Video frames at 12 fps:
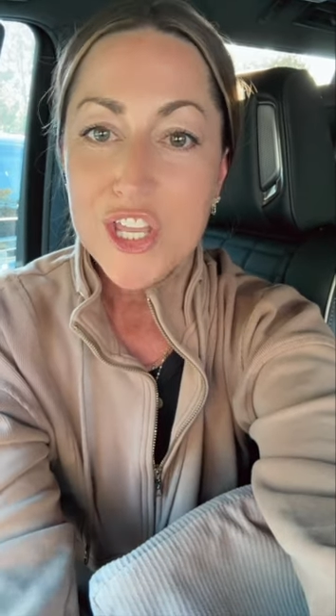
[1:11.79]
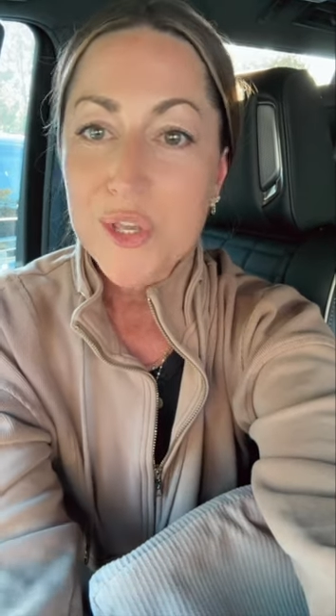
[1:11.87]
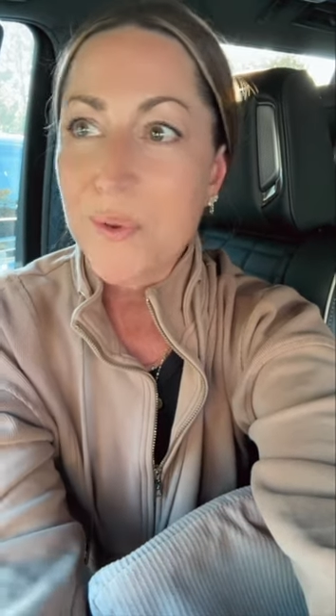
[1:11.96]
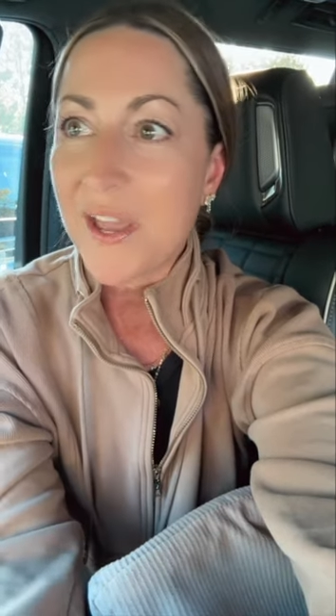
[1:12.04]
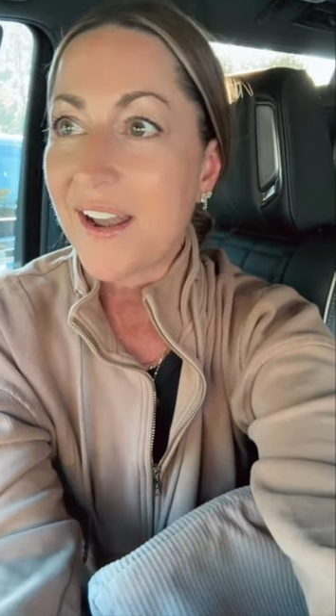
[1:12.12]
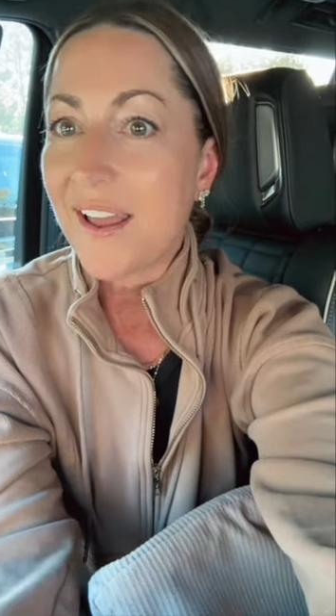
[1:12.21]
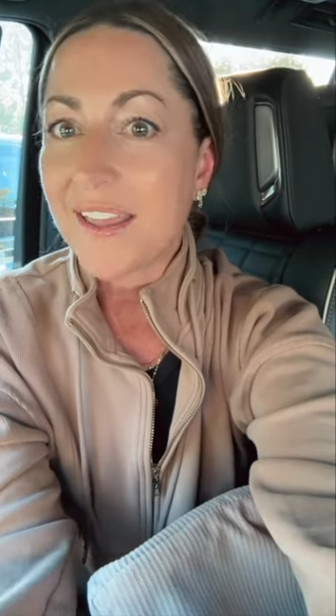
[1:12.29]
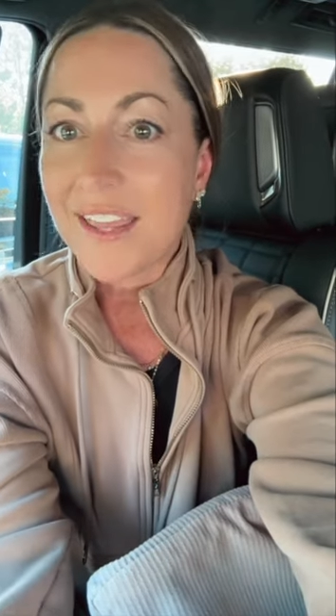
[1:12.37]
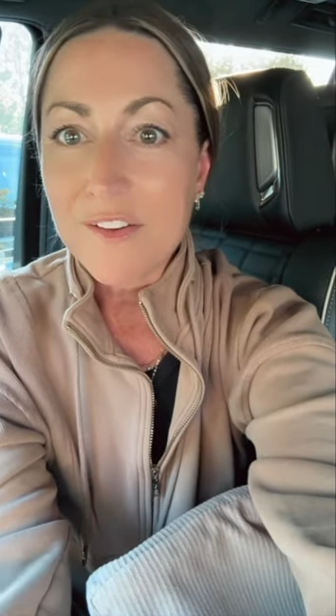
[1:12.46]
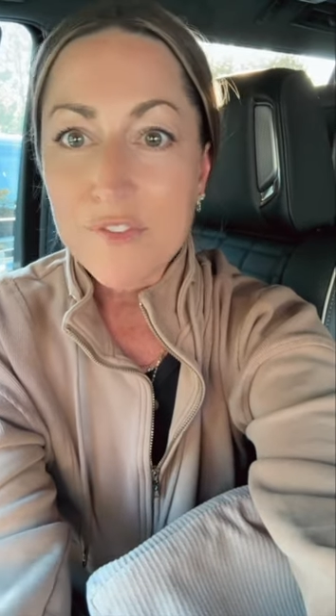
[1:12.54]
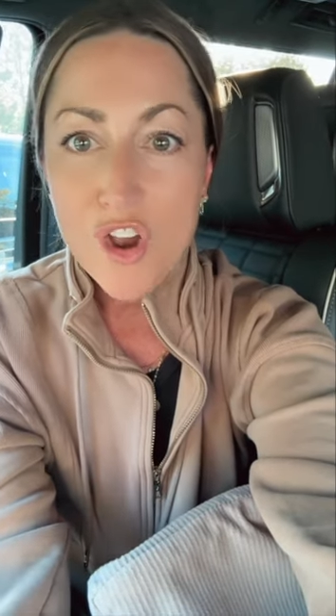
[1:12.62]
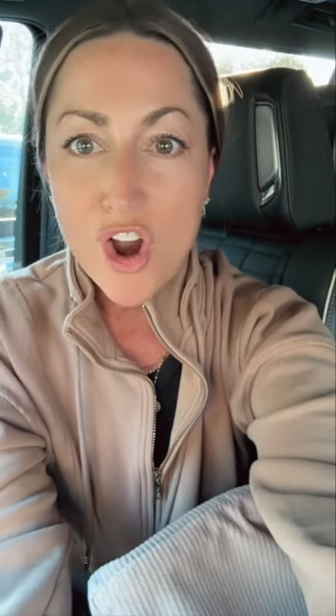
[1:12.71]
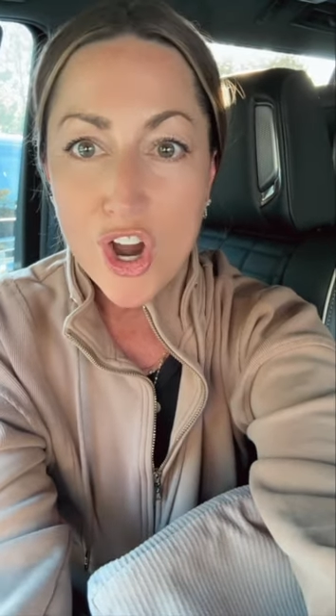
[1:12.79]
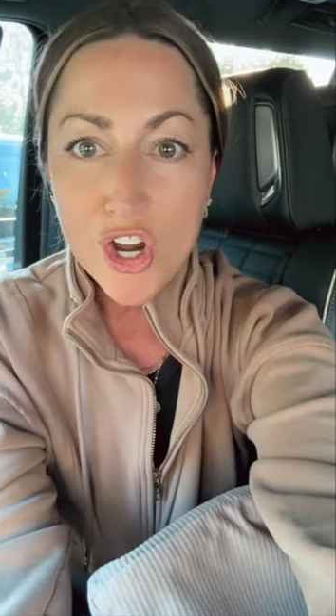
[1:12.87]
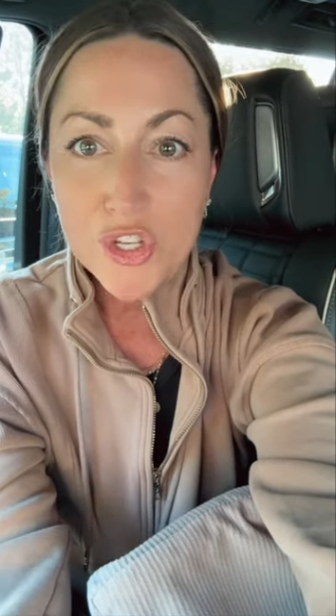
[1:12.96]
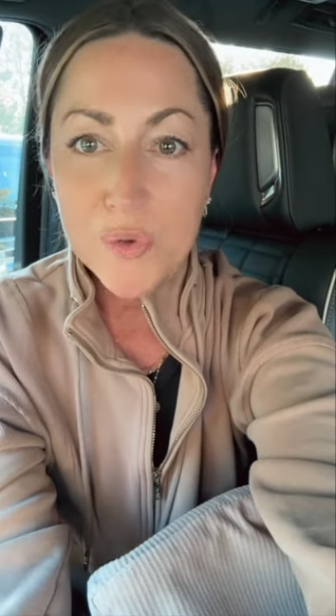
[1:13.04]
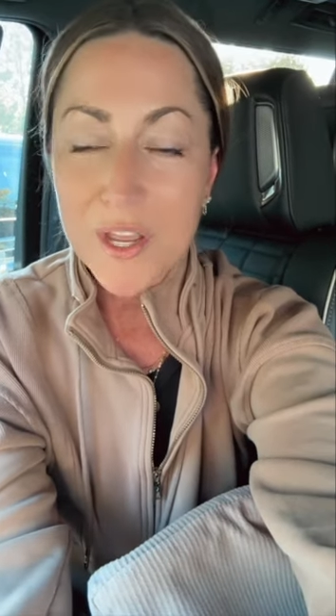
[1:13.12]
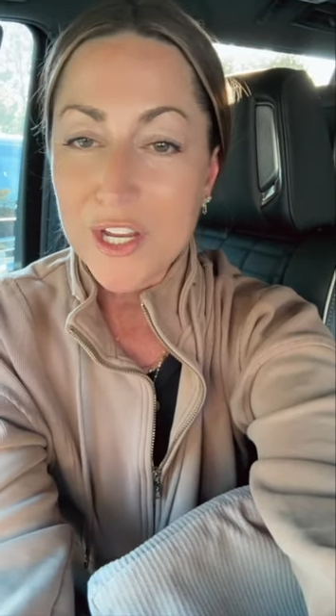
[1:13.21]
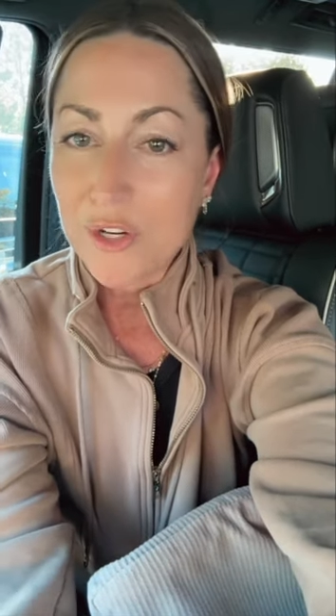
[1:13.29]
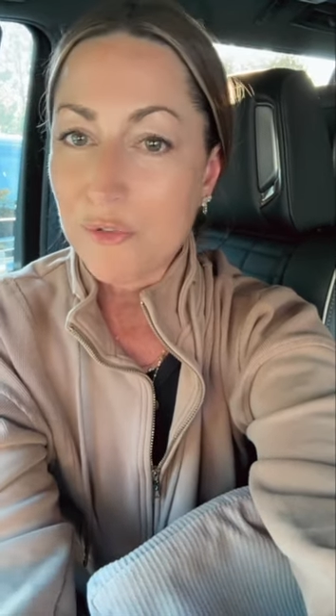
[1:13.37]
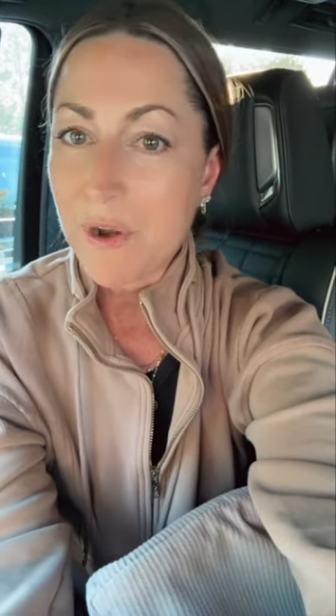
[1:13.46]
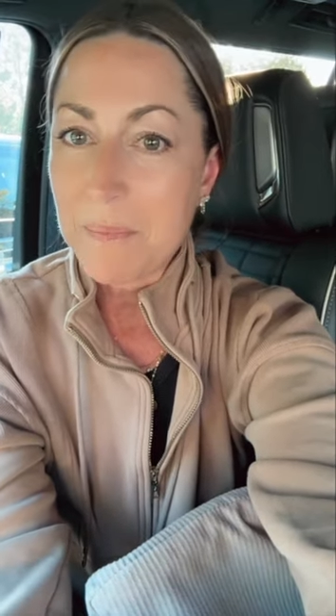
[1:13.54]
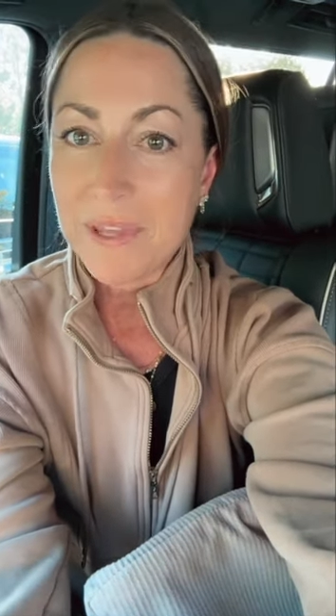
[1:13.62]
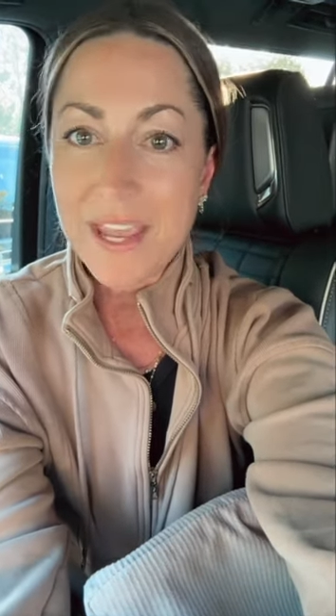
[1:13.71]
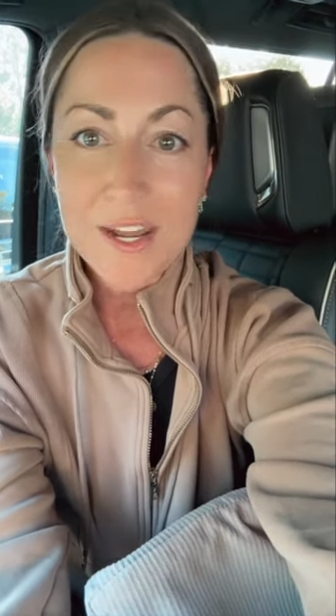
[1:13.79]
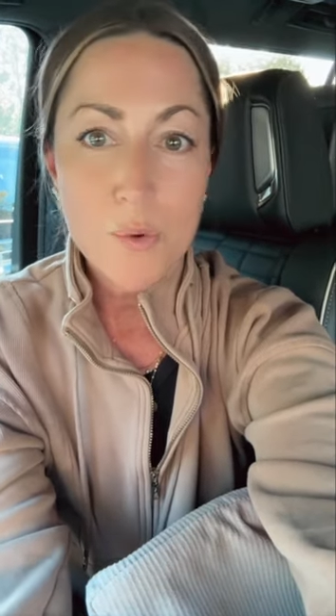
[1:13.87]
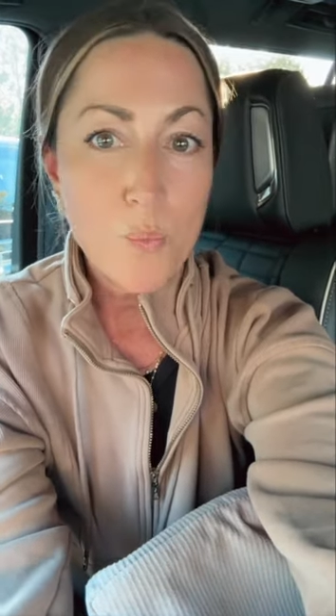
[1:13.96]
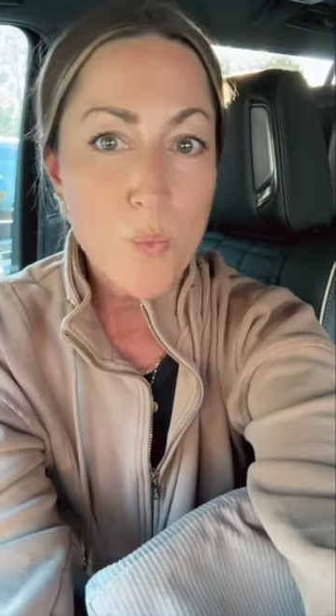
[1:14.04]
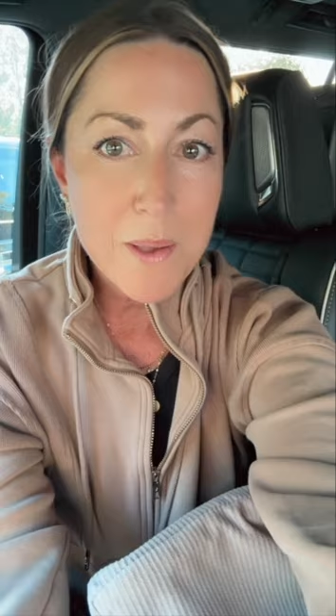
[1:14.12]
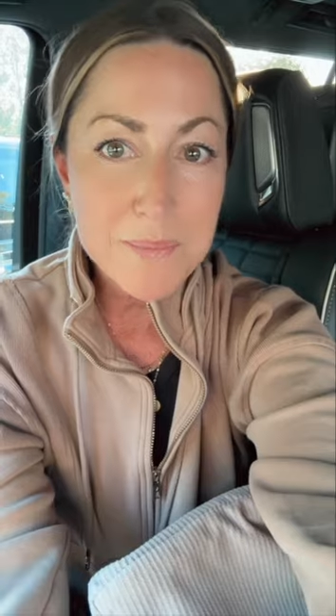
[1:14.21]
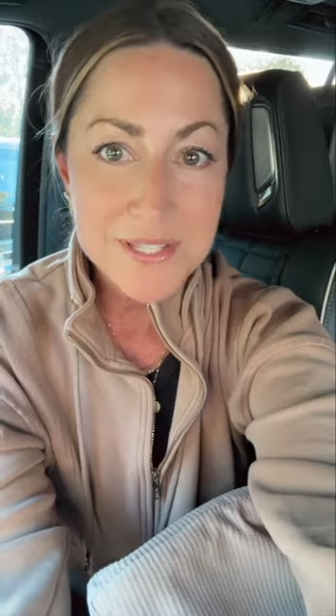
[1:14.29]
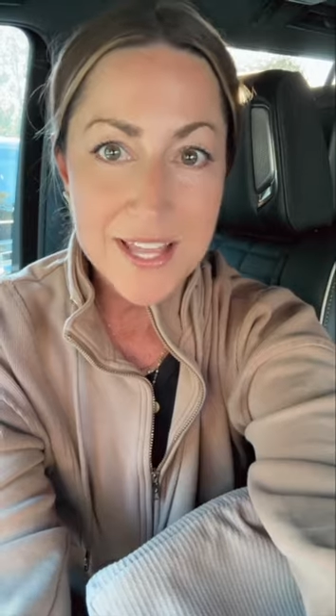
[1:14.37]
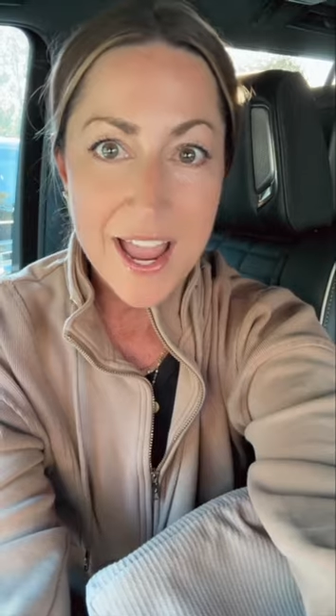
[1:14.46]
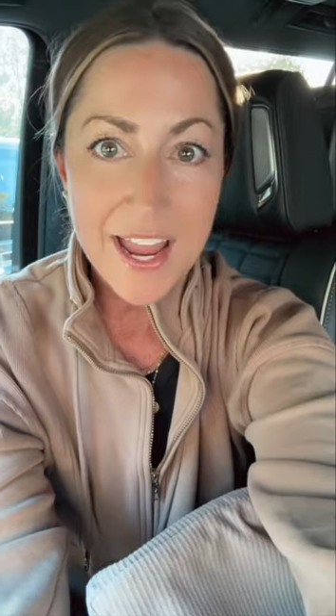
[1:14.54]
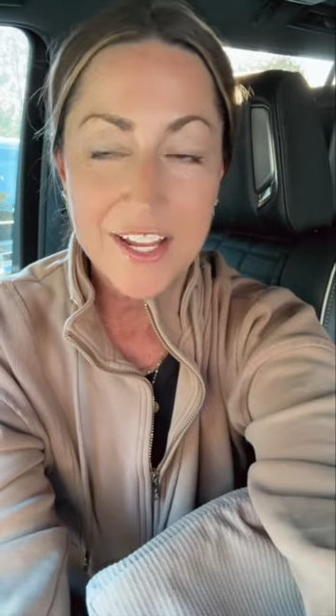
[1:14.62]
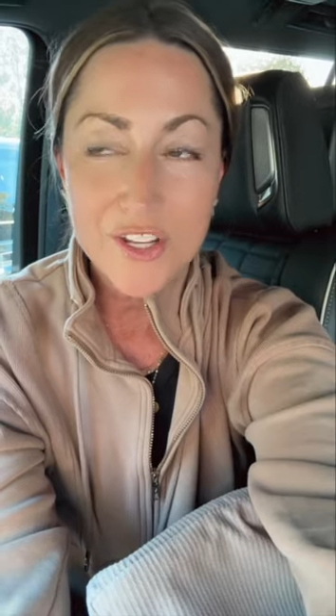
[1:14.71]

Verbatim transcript: You get a gift card, you get your replicated website.